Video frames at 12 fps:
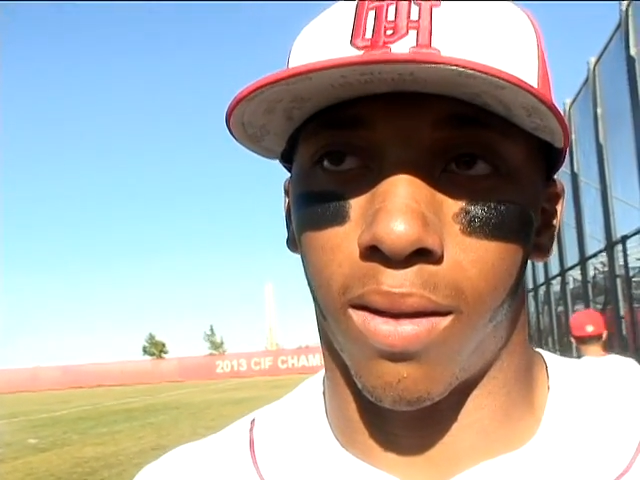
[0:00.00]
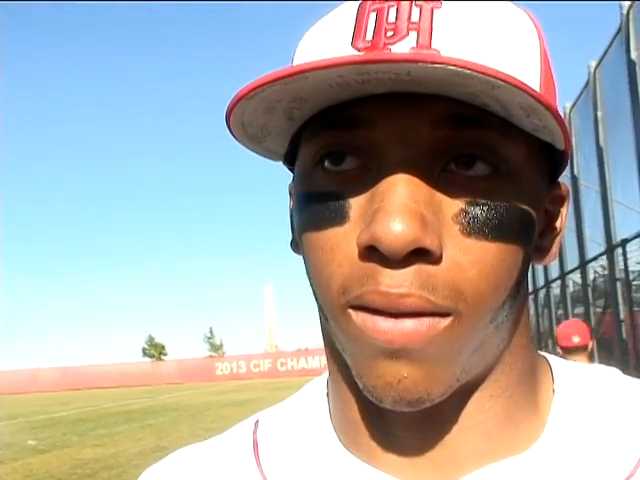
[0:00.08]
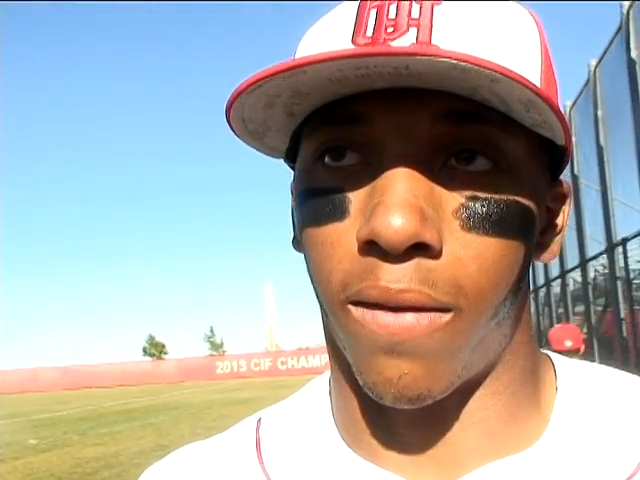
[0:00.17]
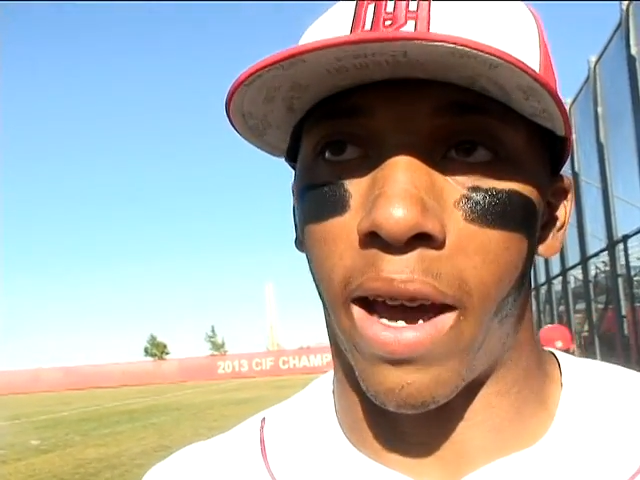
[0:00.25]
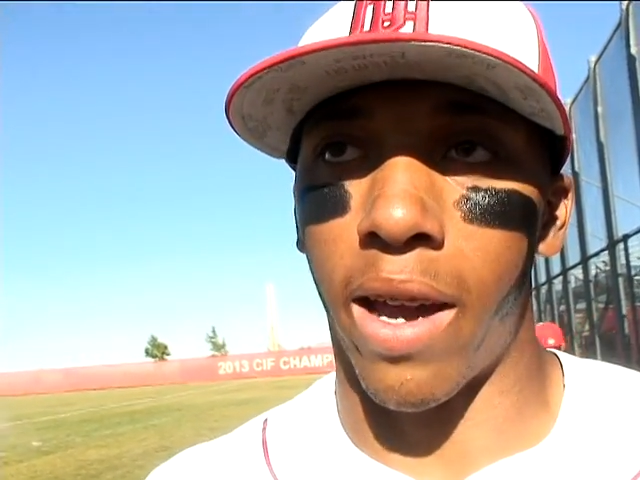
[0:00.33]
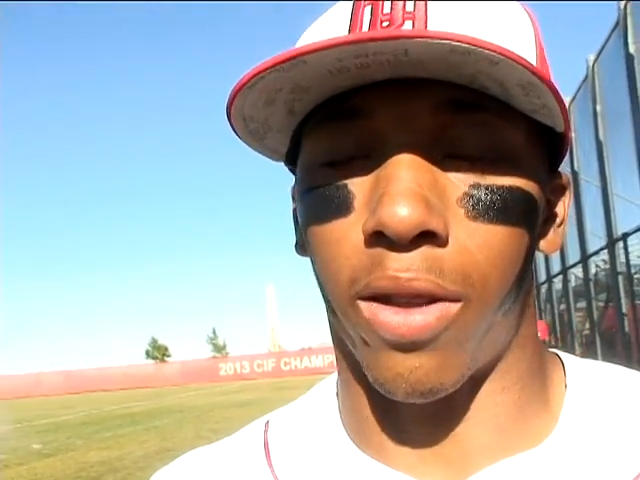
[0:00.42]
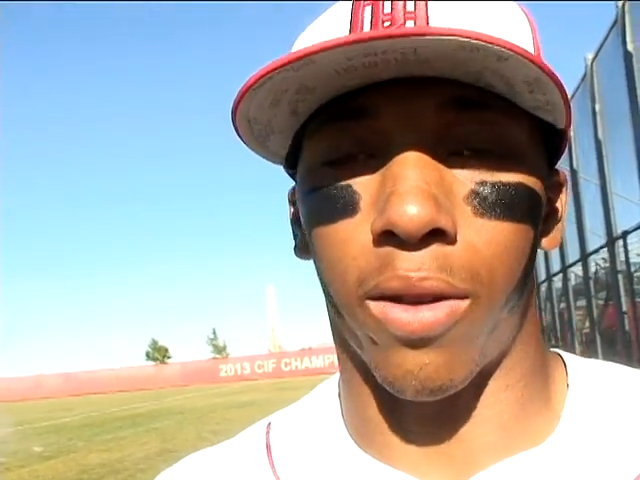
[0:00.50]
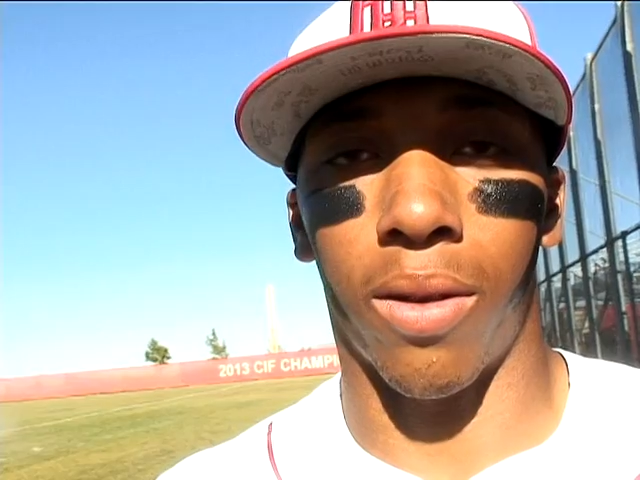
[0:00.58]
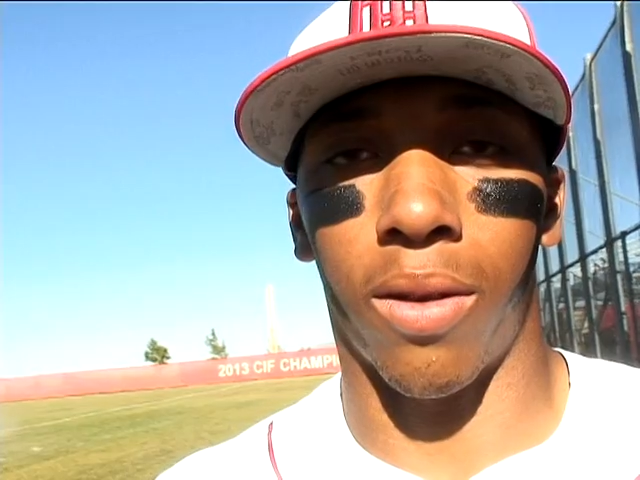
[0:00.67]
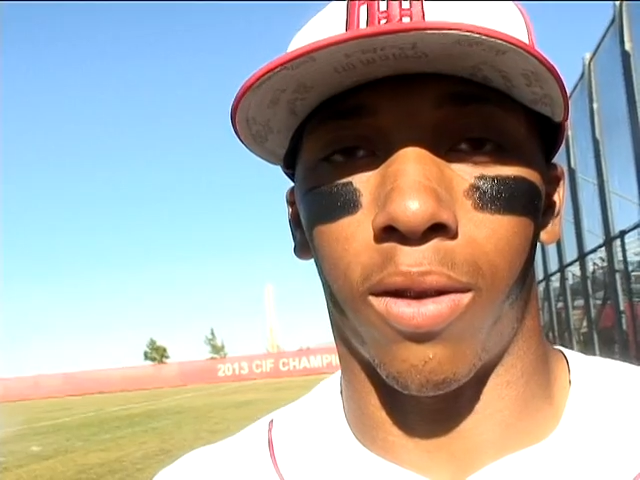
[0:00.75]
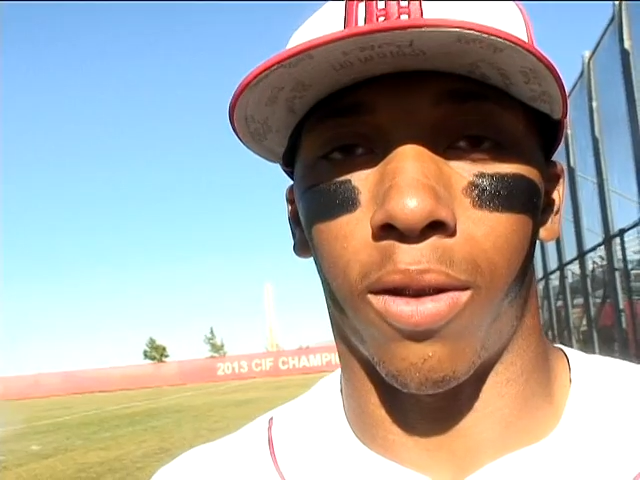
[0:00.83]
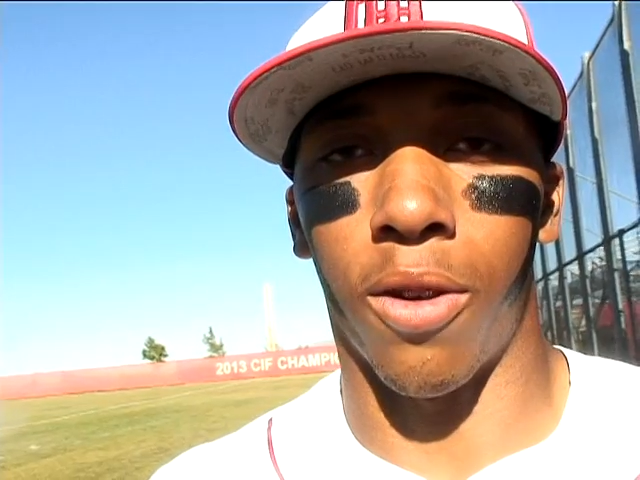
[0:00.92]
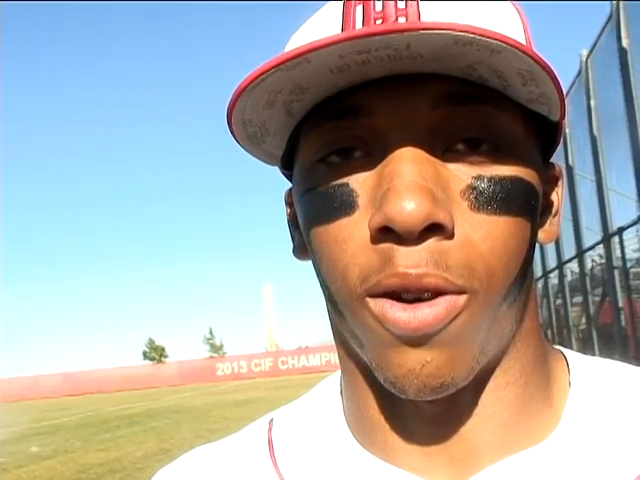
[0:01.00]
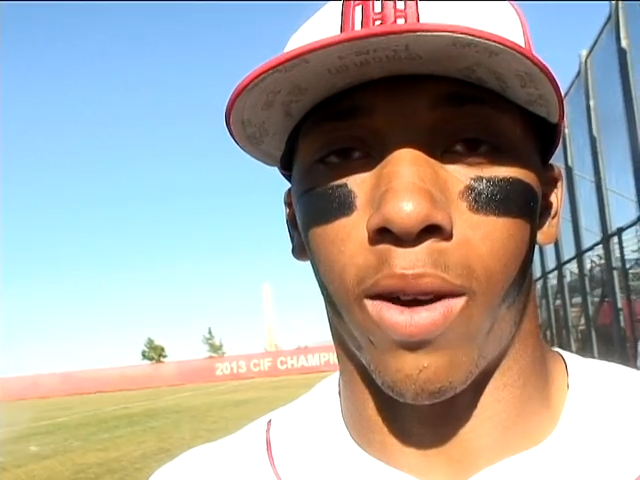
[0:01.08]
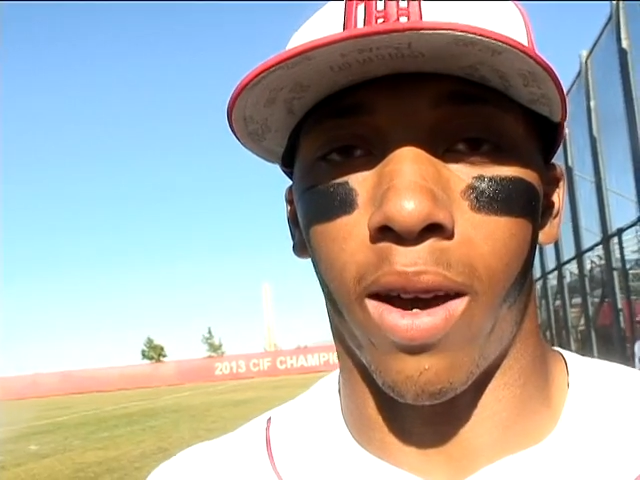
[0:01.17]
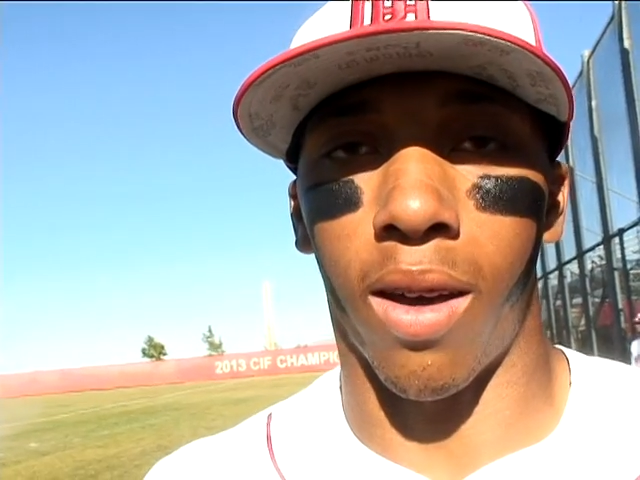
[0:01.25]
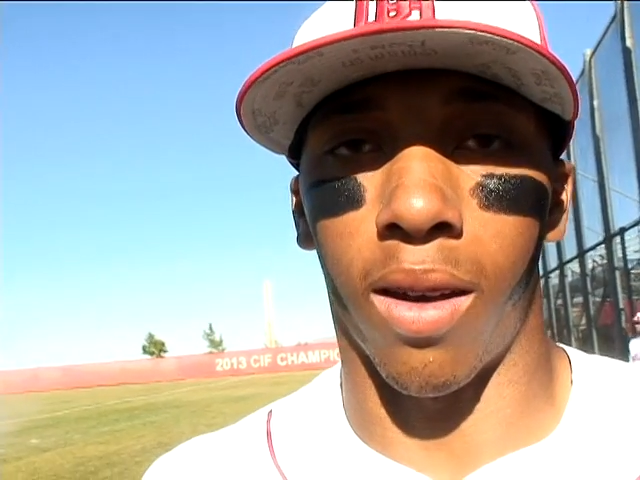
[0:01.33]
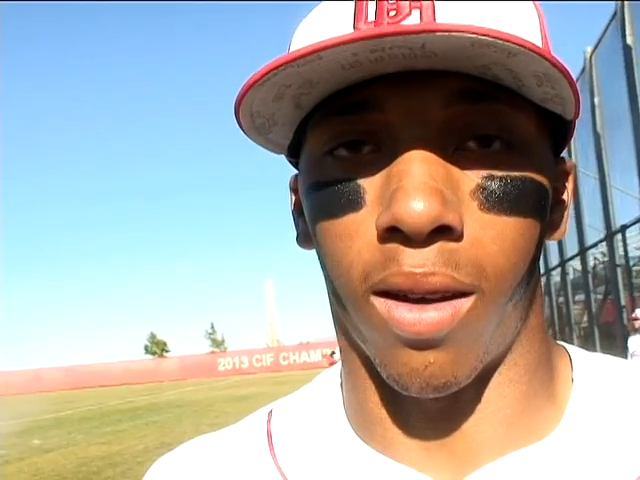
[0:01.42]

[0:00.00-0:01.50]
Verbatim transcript: fight the whole way.